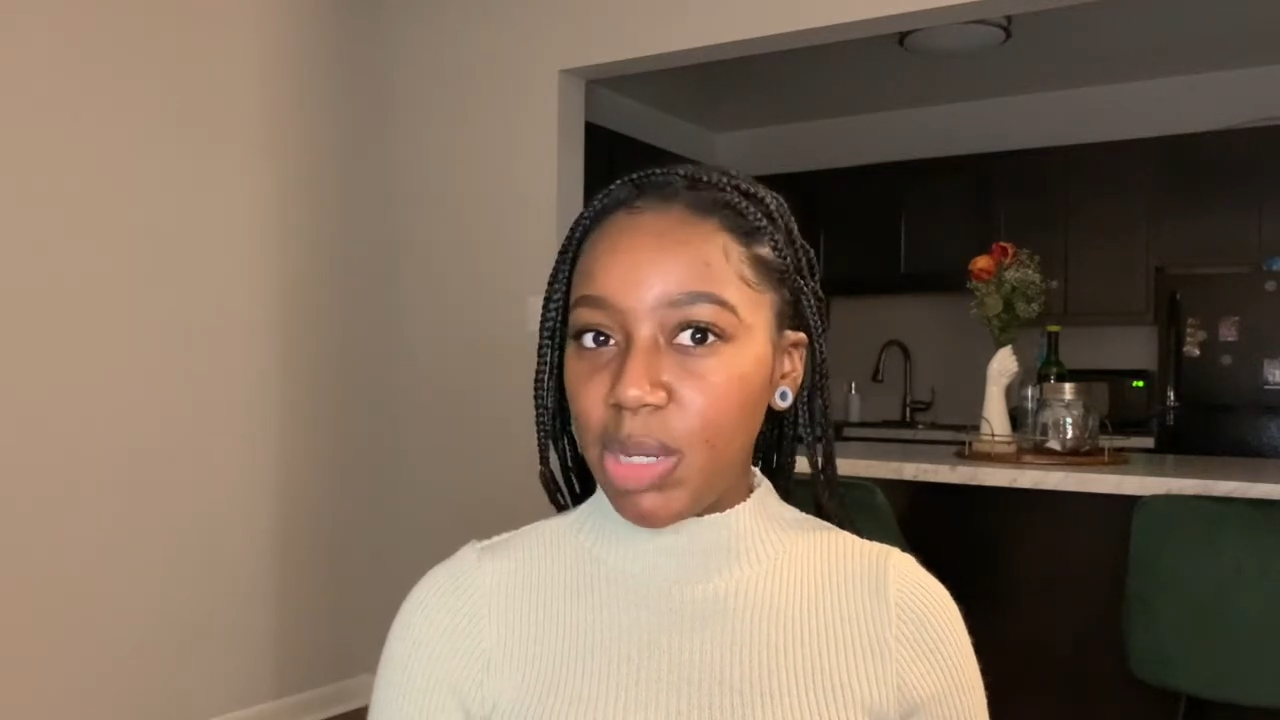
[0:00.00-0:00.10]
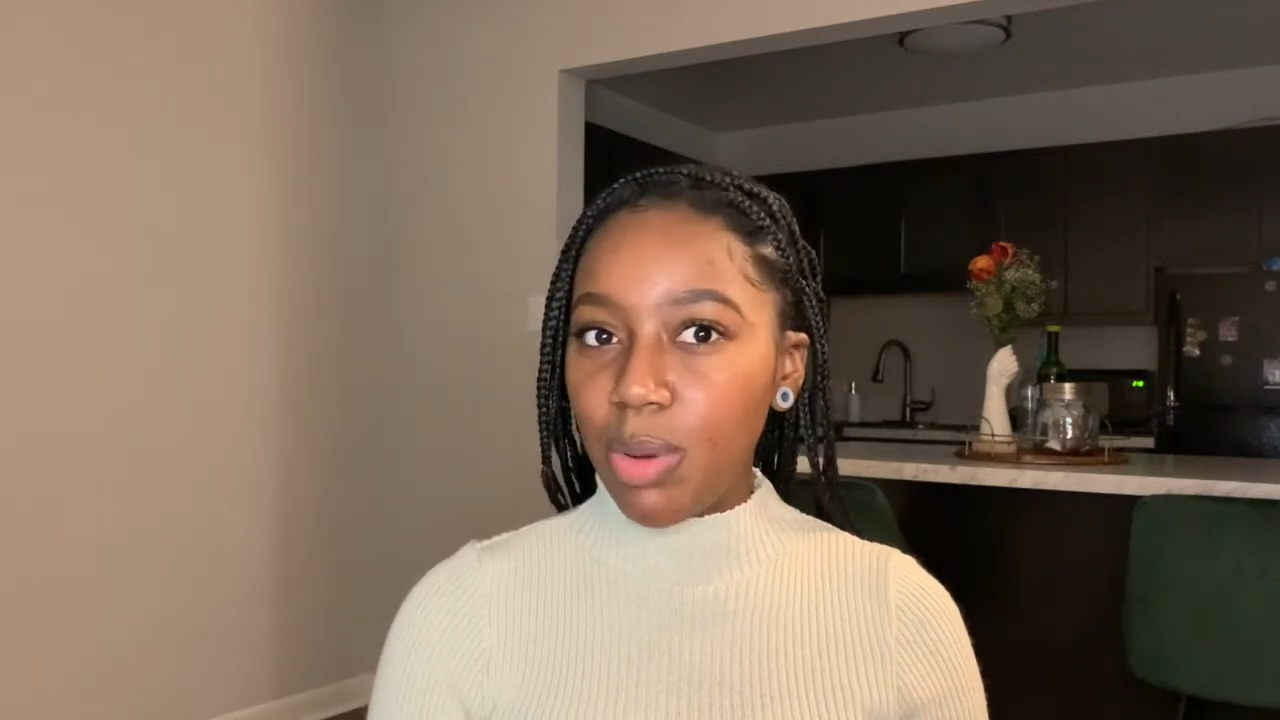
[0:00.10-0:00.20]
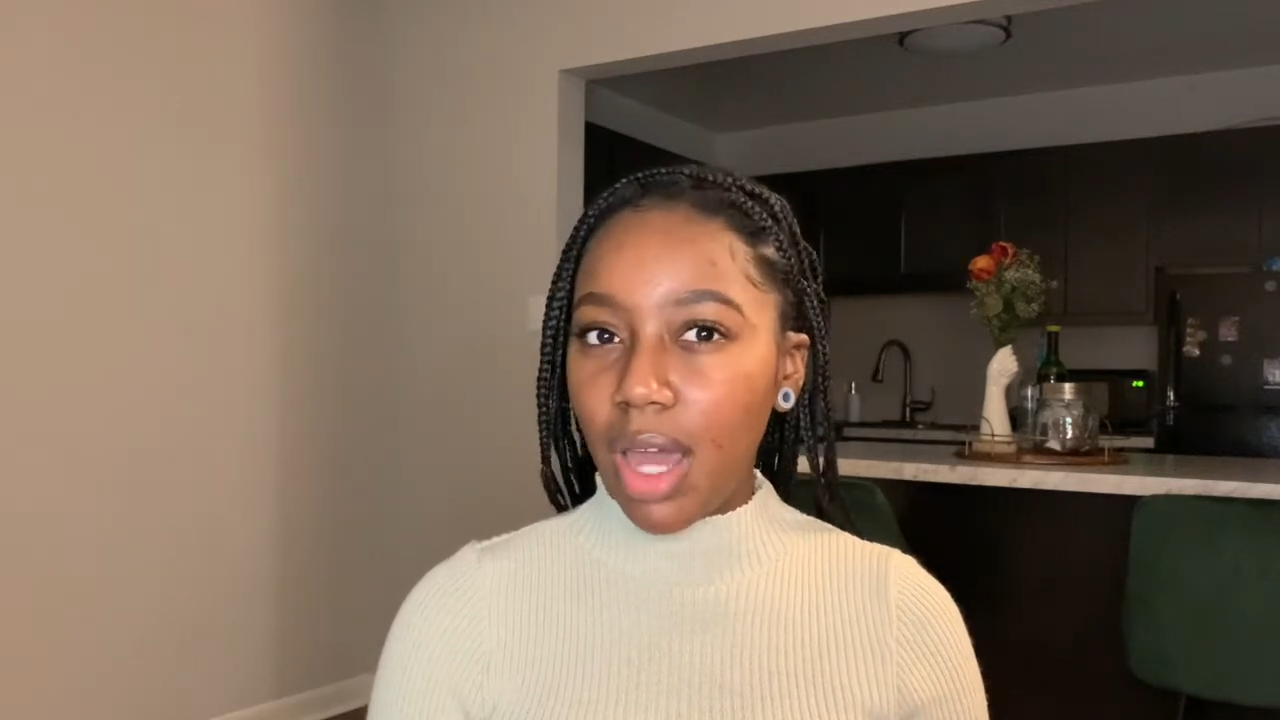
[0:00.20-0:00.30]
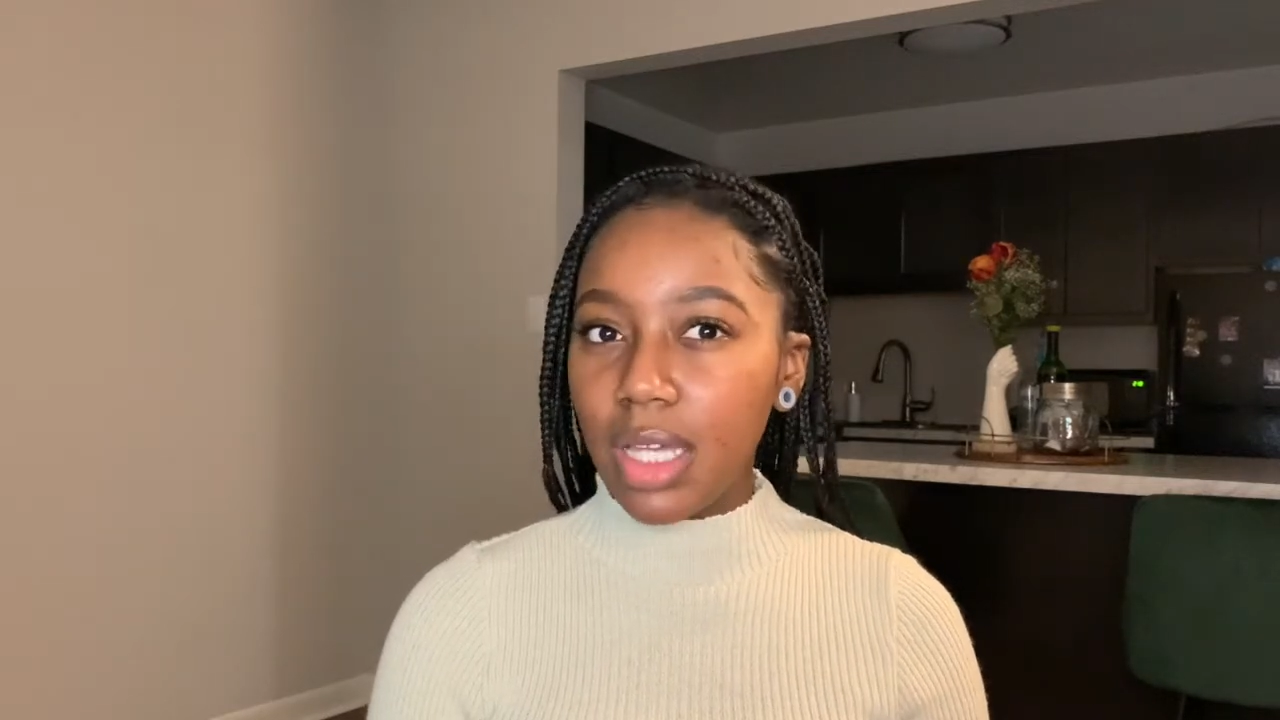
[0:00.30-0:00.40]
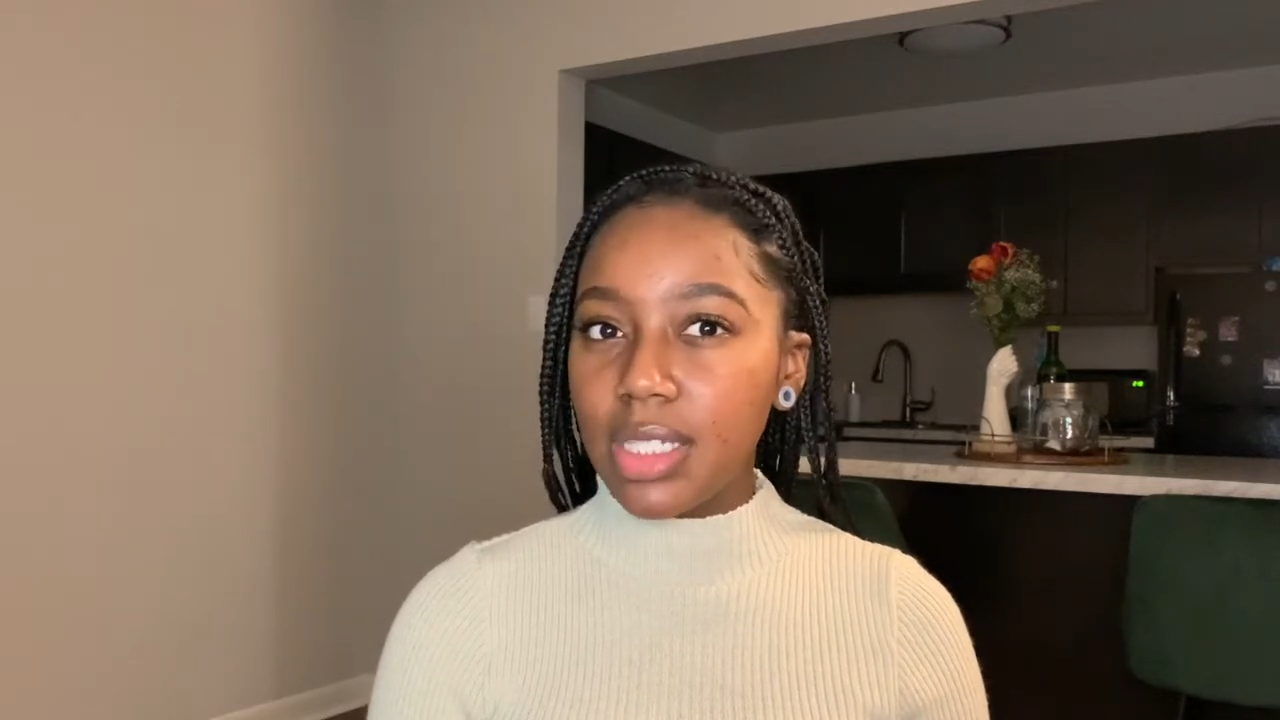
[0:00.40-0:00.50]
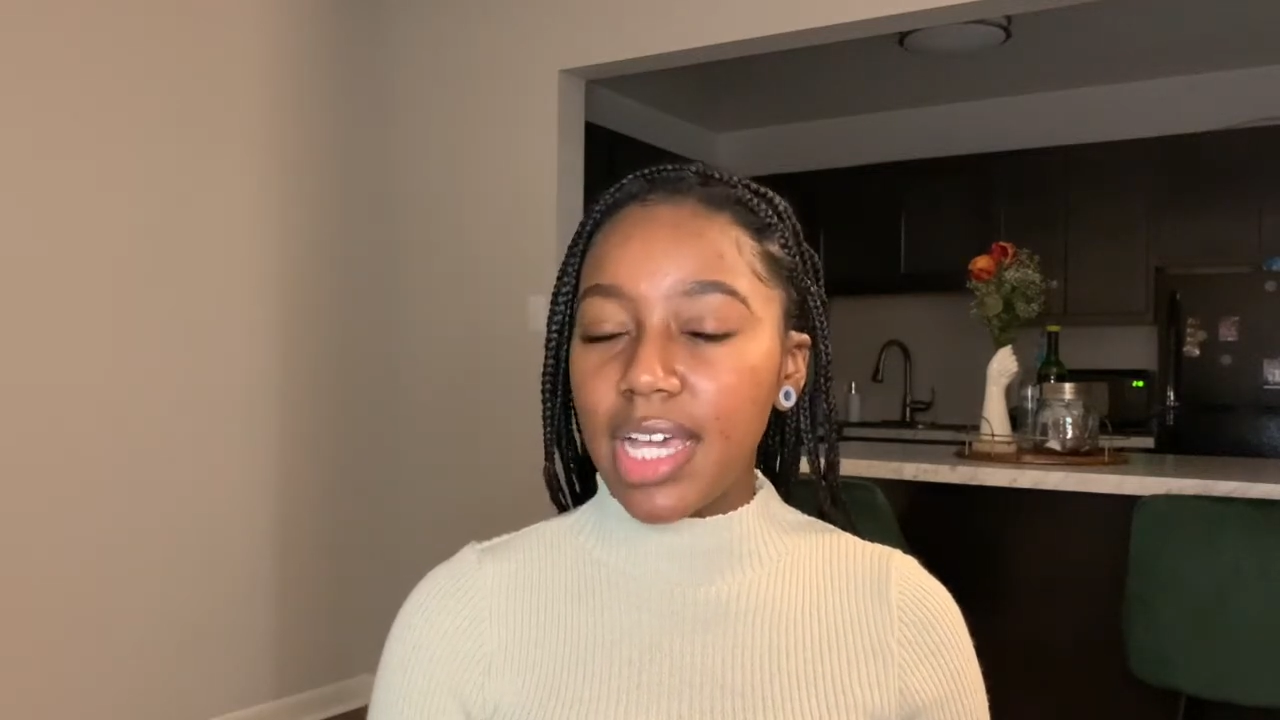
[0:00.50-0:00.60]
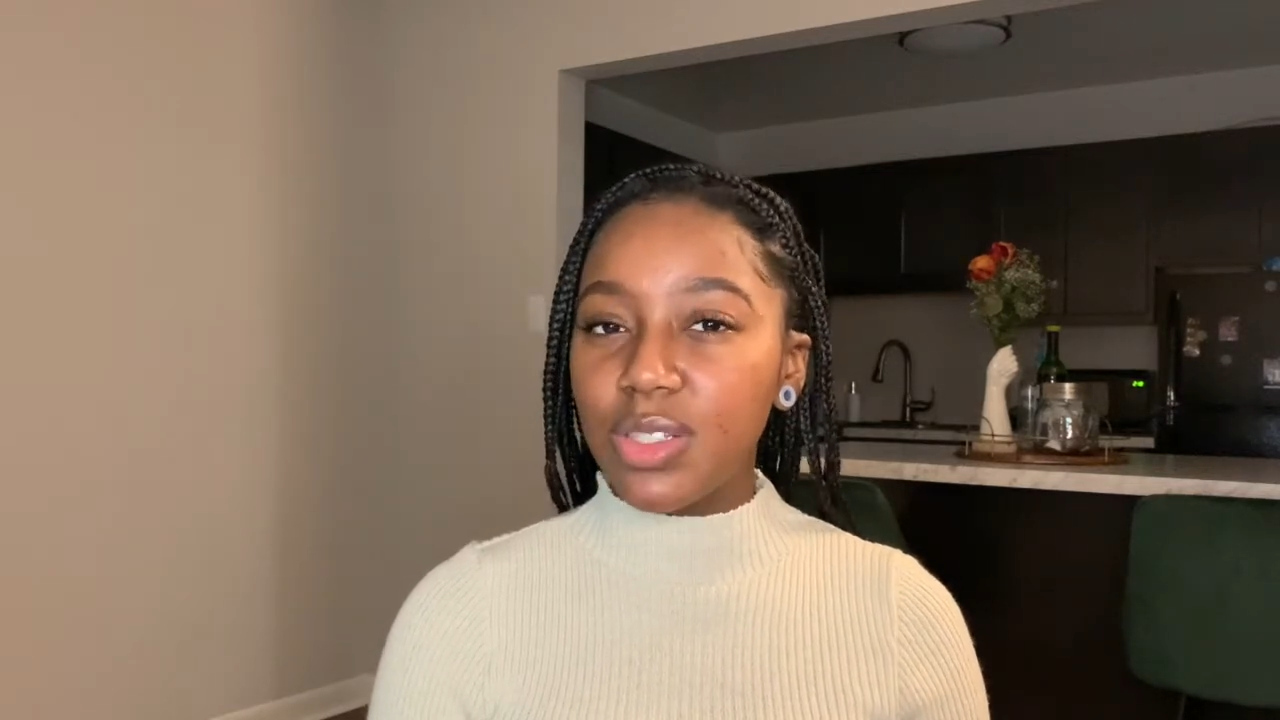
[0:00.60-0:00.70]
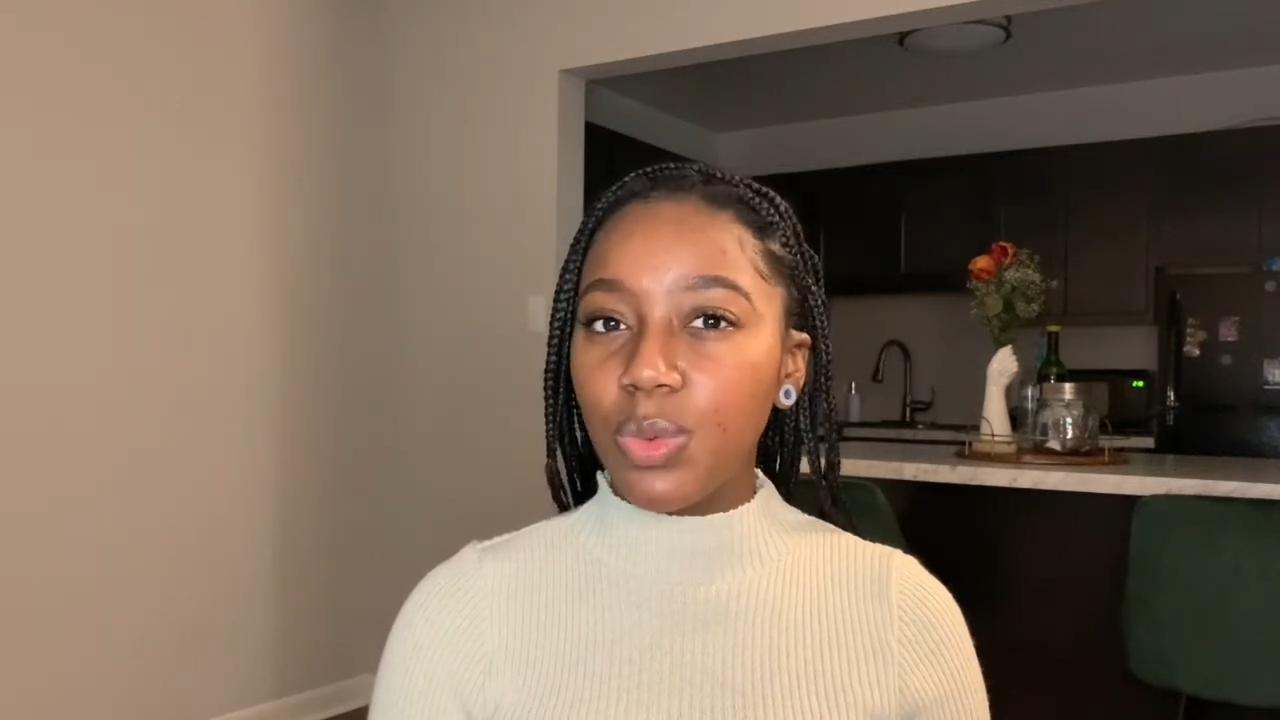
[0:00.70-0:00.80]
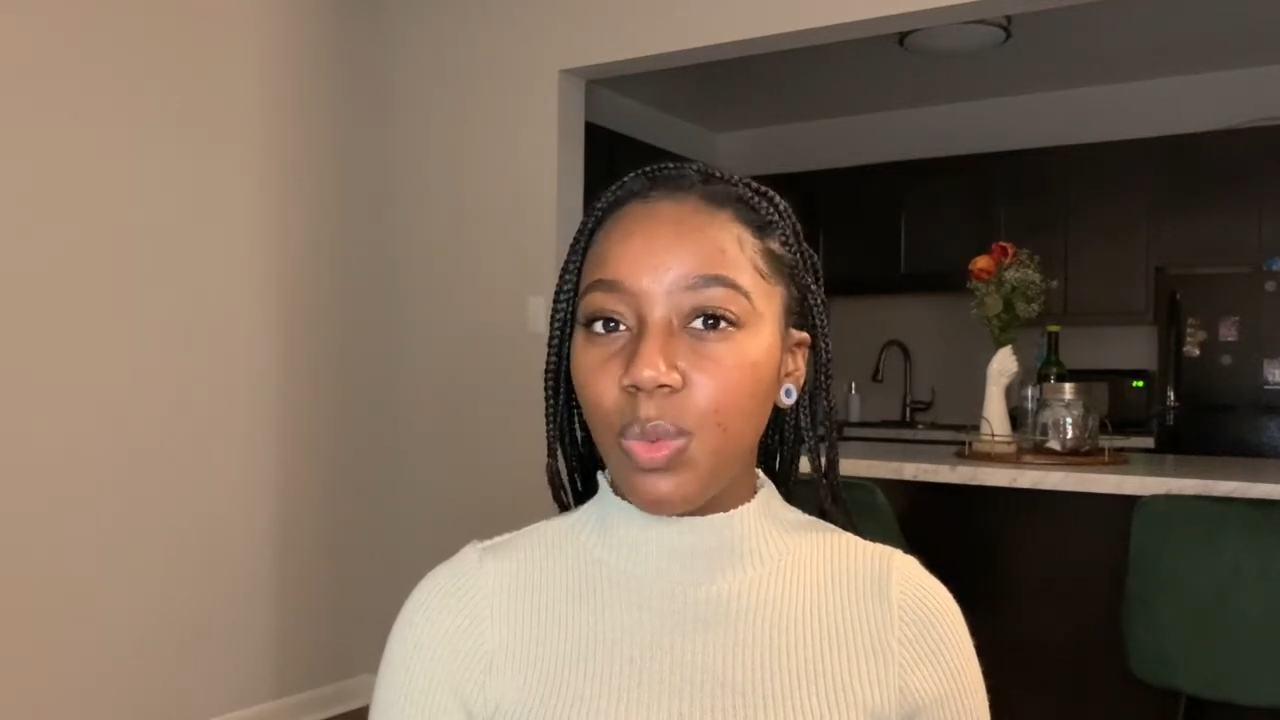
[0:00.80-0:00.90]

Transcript: products as